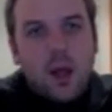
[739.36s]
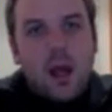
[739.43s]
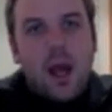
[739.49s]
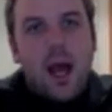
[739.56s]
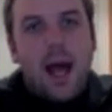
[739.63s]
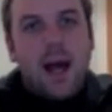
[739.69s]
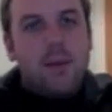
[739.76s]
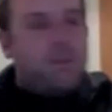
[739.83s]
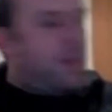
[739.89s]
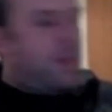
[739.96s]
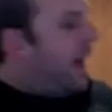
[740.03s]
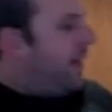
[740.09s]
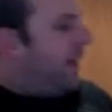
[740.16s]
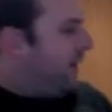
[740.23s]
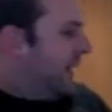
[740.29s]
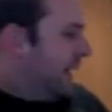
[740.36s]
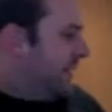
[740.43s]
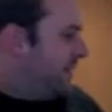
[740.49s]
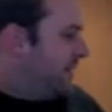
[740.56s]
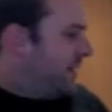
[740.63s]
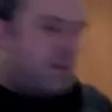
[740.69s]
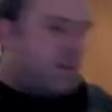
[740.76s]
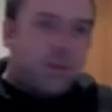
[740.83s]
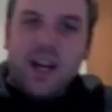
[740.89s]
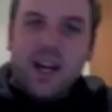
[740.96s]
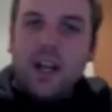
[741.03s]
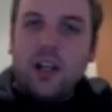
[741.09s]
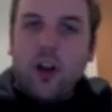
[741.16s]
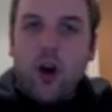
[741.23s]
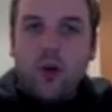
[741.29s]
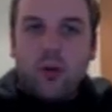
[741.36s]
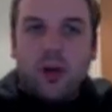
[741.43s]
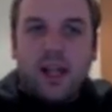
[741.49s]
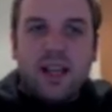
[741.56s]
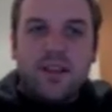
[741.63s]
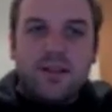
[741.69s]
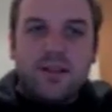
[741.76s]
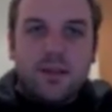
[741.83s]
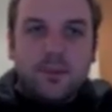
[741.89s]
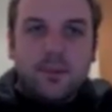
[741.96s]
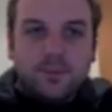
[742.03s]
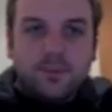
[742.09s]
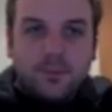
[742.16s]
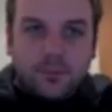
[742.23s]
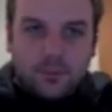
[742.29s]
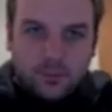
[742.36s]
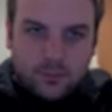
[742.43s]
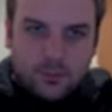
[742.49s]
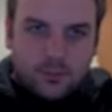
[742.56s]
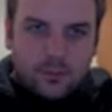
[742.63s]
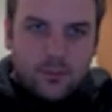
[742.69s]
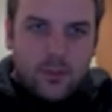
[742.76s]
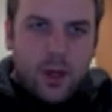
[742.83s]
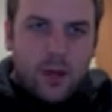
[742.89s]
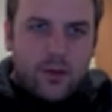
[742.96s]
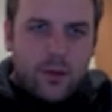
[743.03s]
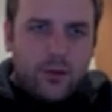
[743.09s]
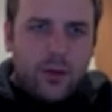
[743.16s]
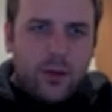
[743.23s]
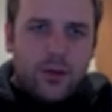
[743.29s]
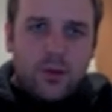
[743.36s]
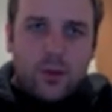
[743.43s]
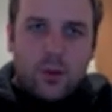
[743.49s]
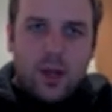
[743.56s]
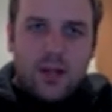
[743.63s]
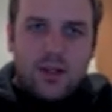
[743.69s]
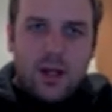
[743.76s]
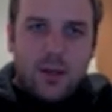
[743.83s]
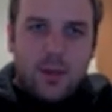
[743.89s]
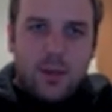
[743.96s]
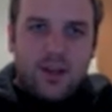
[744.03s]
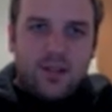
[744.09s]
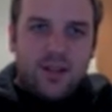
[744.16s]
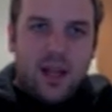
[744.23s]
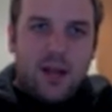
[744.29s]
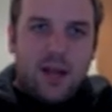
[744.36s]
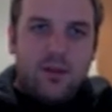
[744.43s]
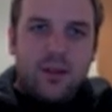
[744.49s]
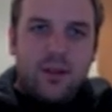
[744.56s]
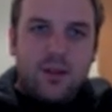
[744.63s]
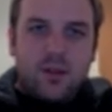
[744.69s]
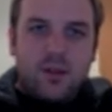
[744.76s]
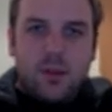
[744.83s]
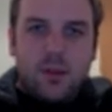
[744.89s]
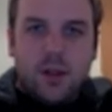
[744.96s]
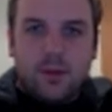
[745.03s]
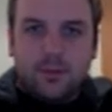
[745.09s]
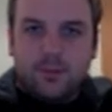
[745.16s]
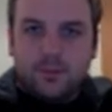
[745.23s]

The other thing it says is we need a long release. So first of all, actually I'm going to save this instrument.